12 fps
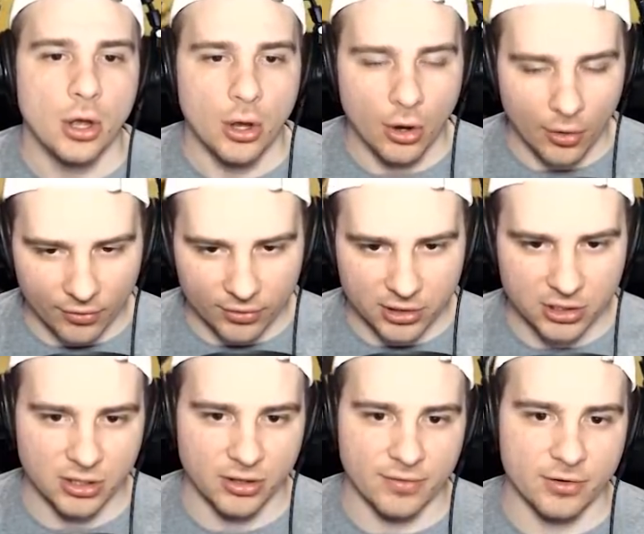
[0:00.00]
Over to
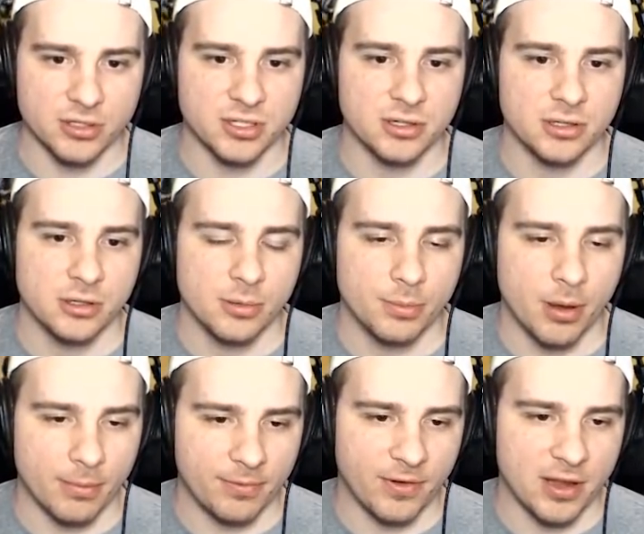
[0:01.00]
delivers.
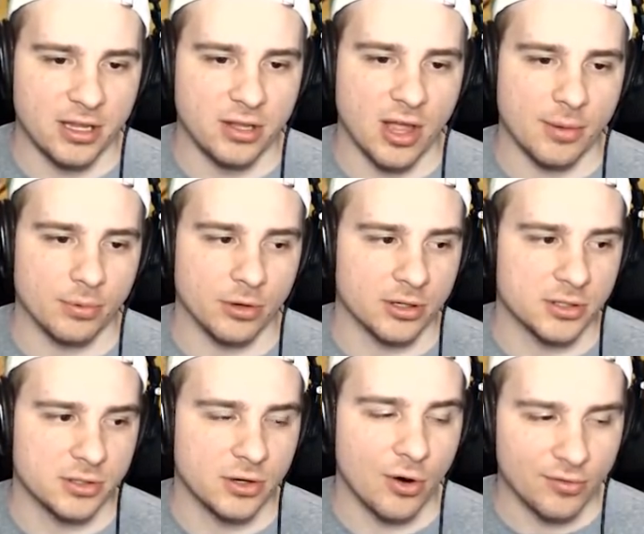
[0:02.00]
Pump fake Eli
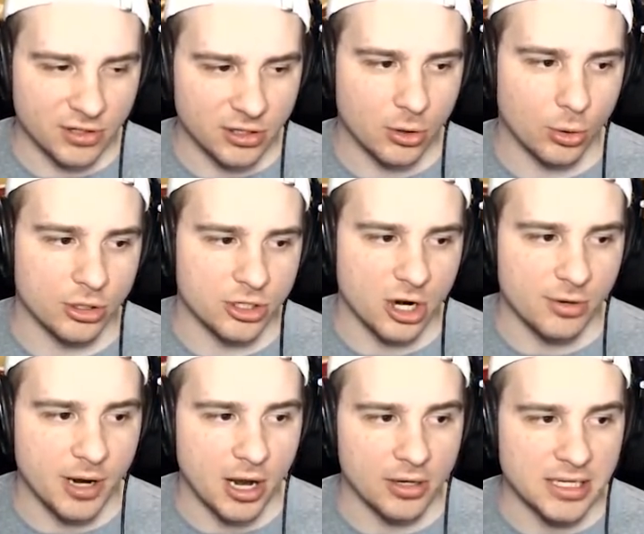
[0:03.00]
Brooks. Over to the corner, Shawnee
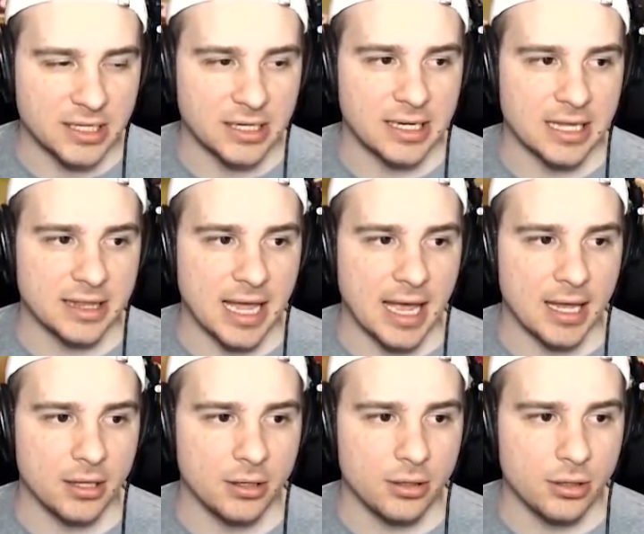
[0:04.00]
Brown. He's going to get
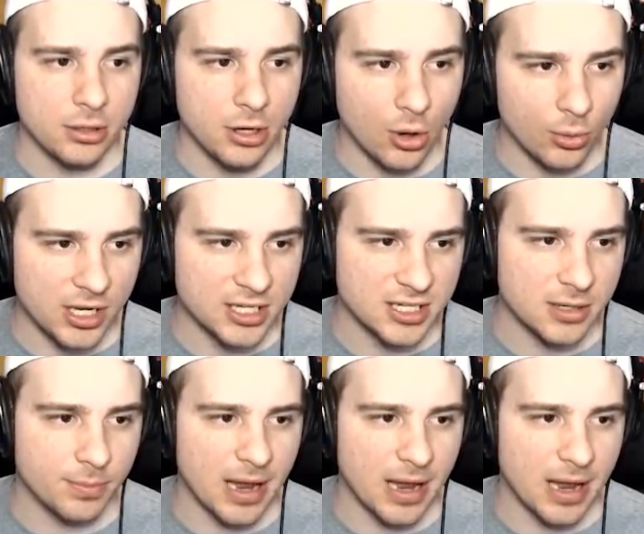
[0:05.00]
that. No, he isn't.